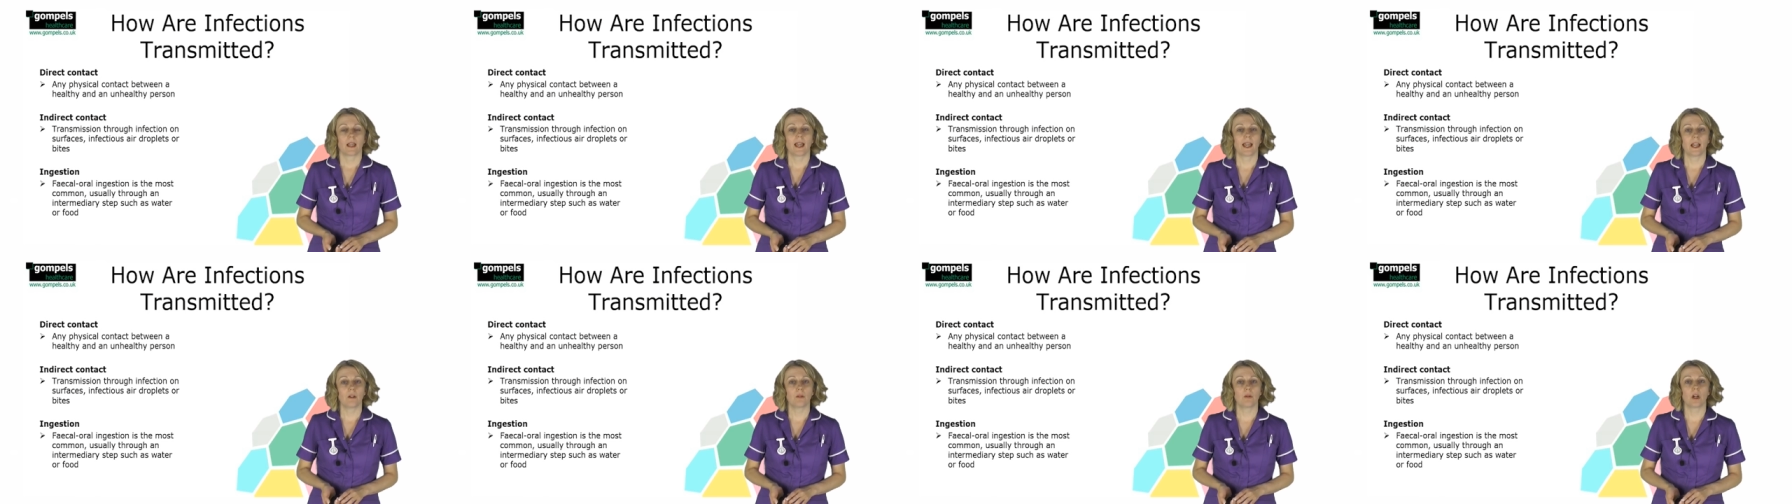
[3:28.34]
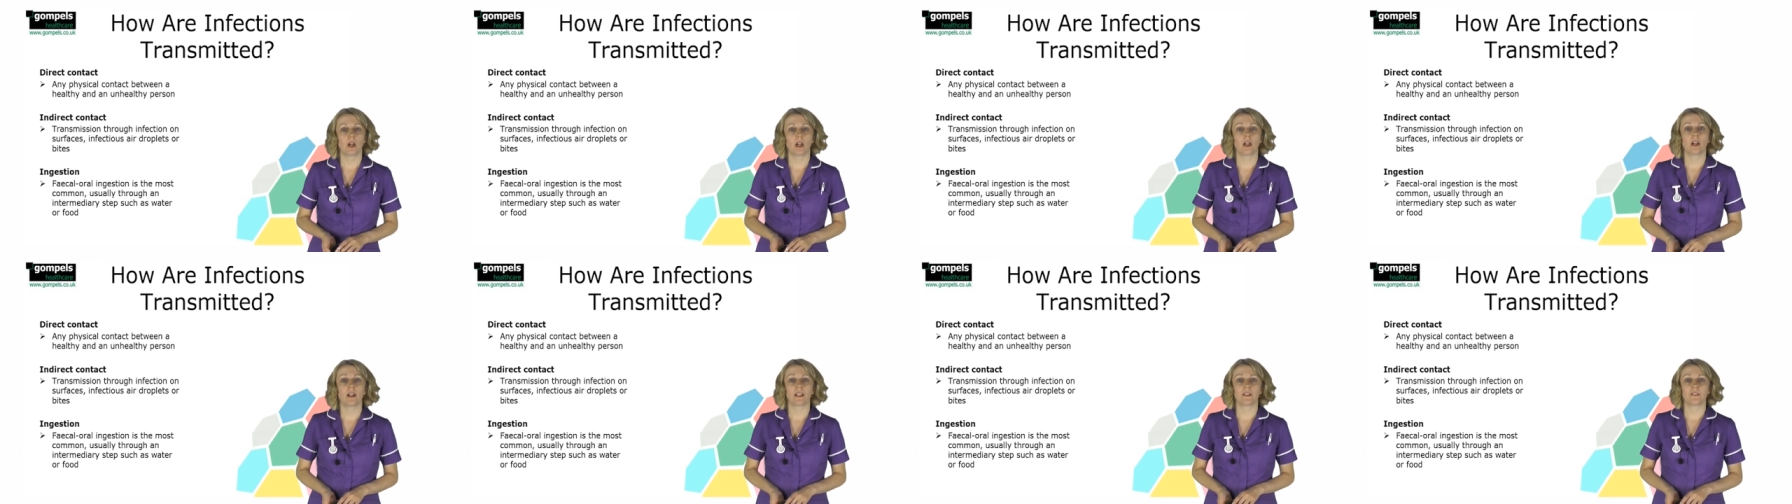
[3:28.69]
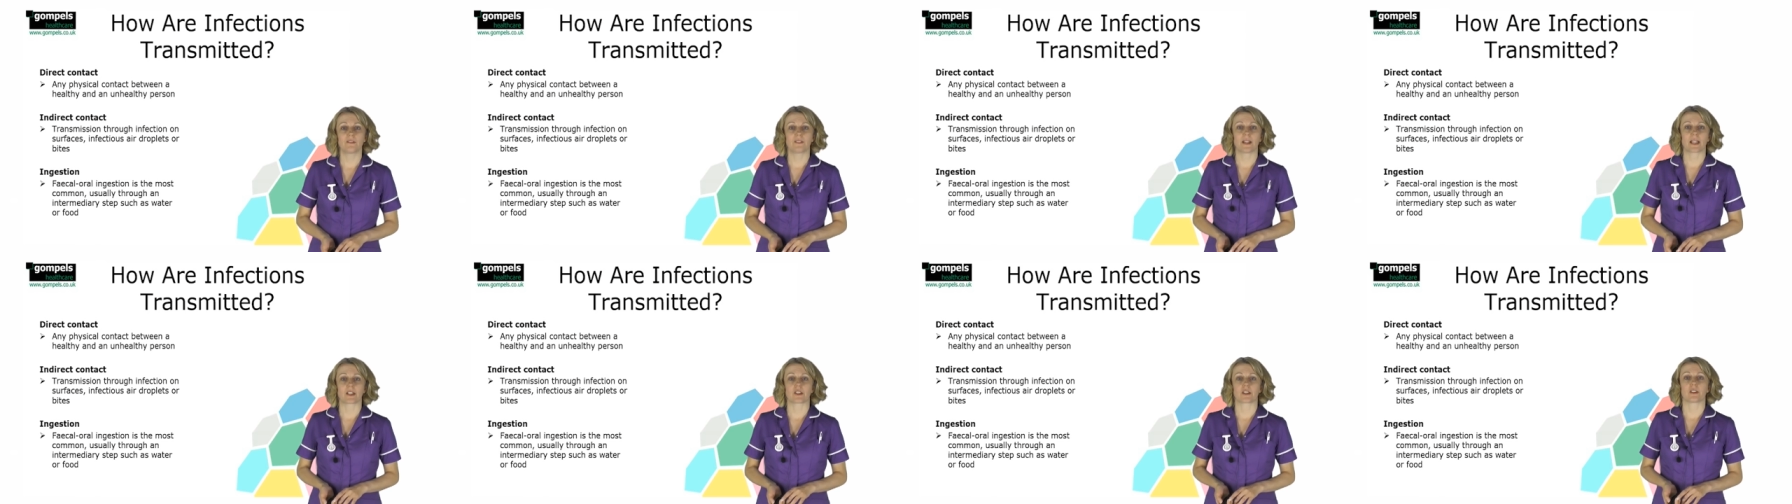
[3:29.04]
How are
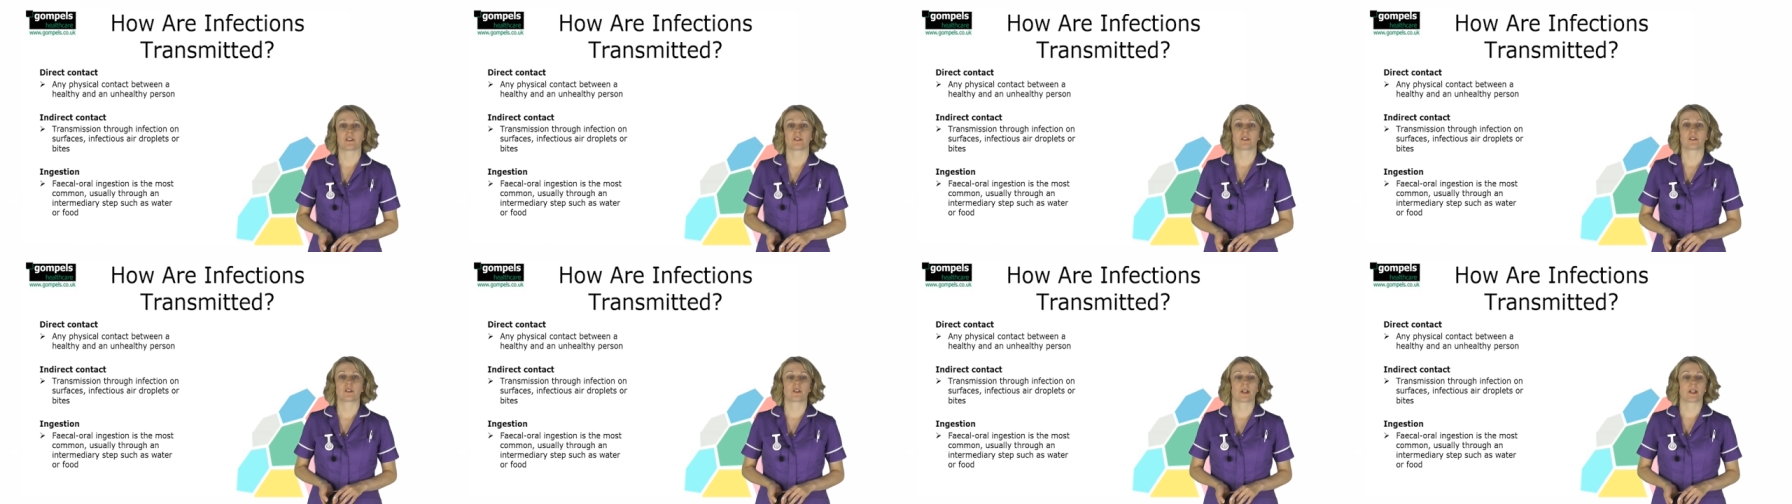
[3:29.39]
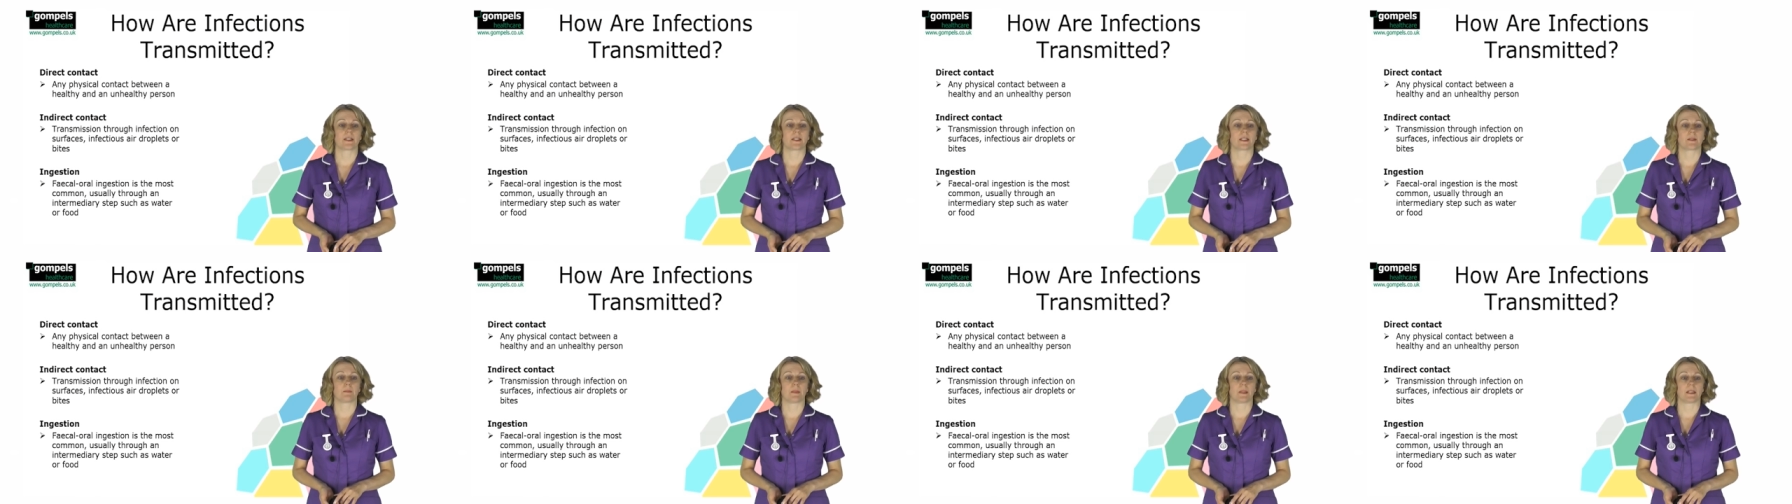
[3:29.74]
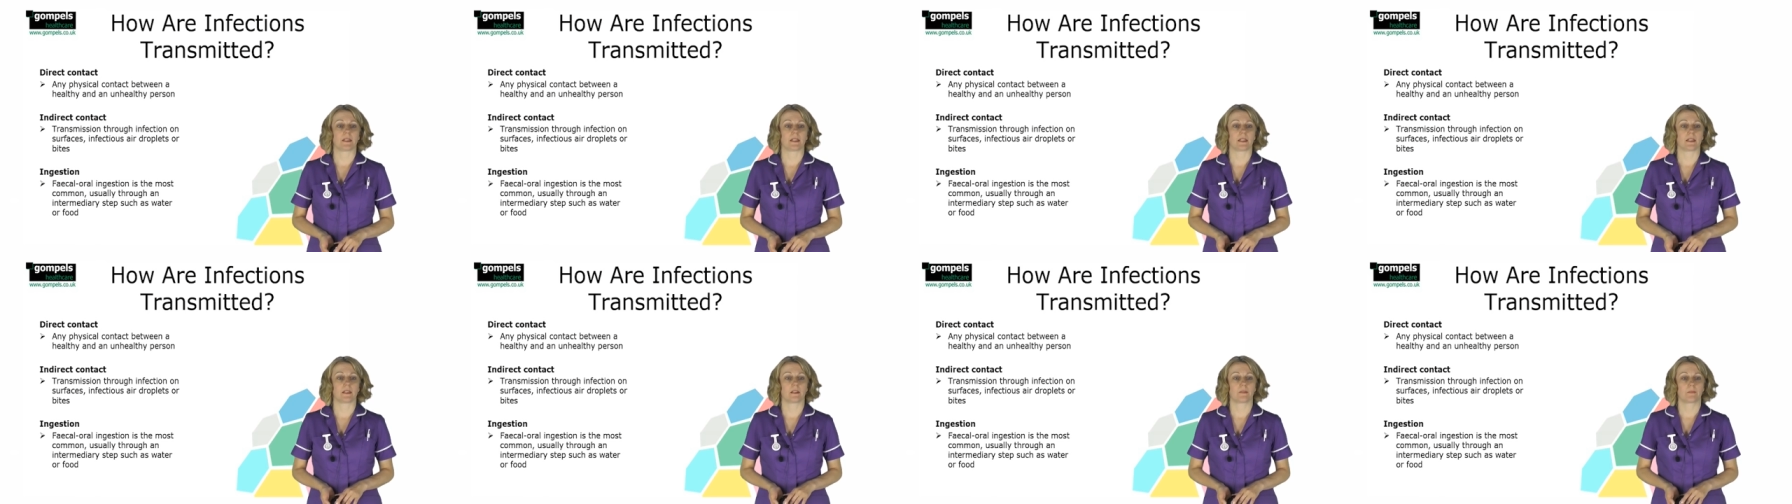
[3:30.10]
infections
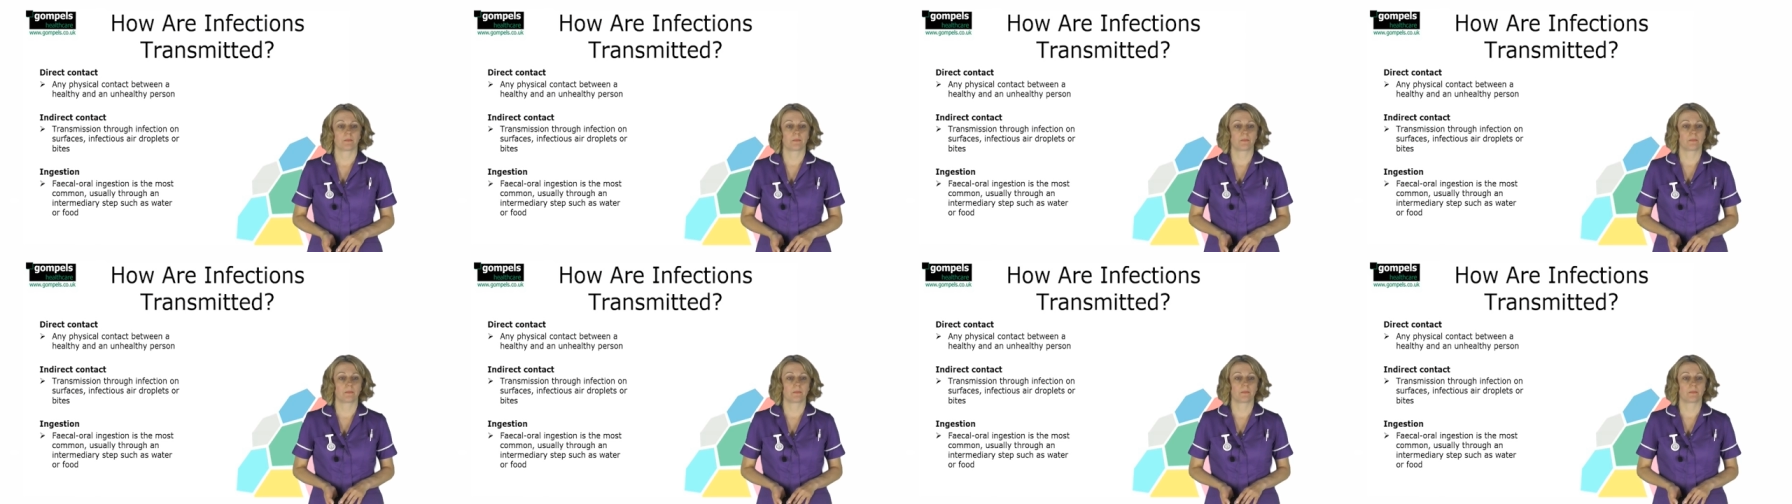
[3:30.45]
transmitted?